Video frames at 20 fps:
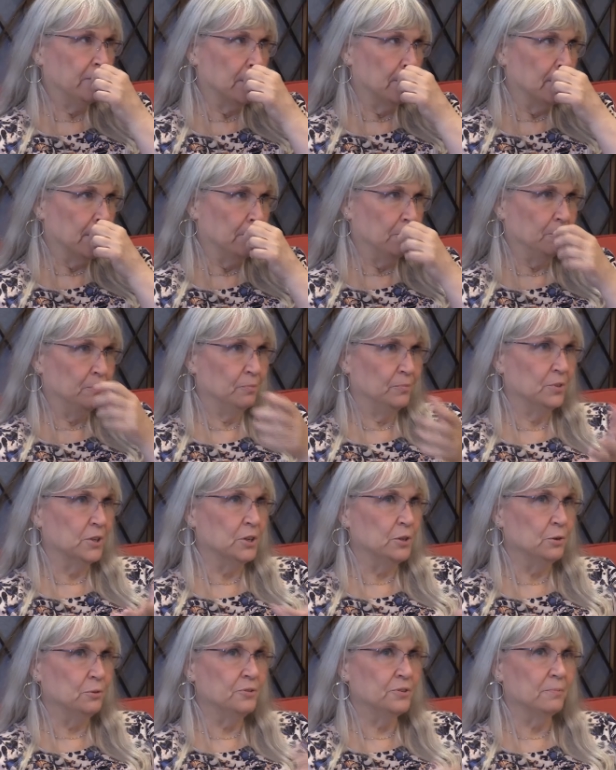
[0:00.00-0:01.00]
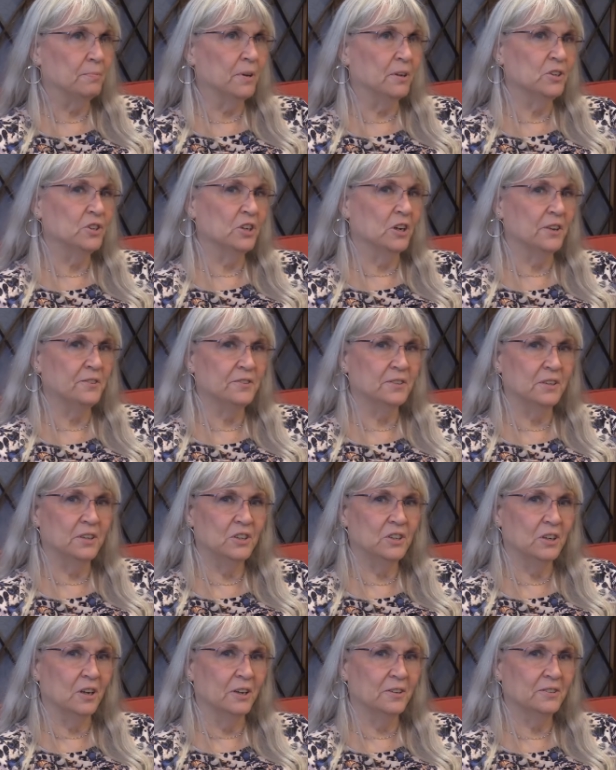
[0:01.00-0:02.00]
come out with the news about Johnson
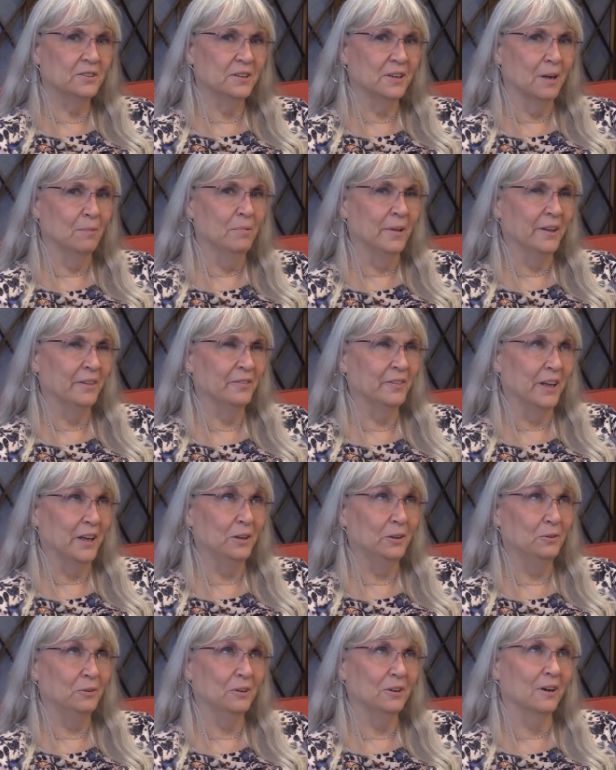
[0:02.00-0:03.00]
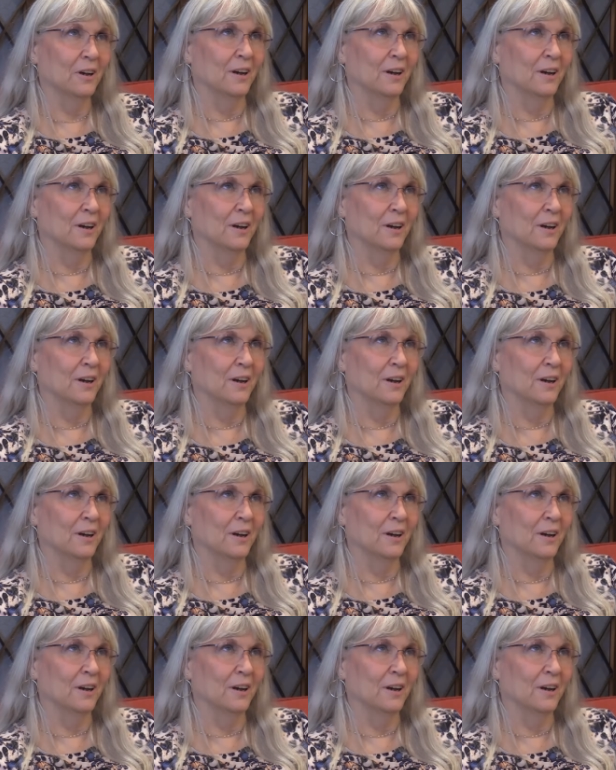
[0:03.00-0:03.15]
& Johnson, I'm like, thank you, God.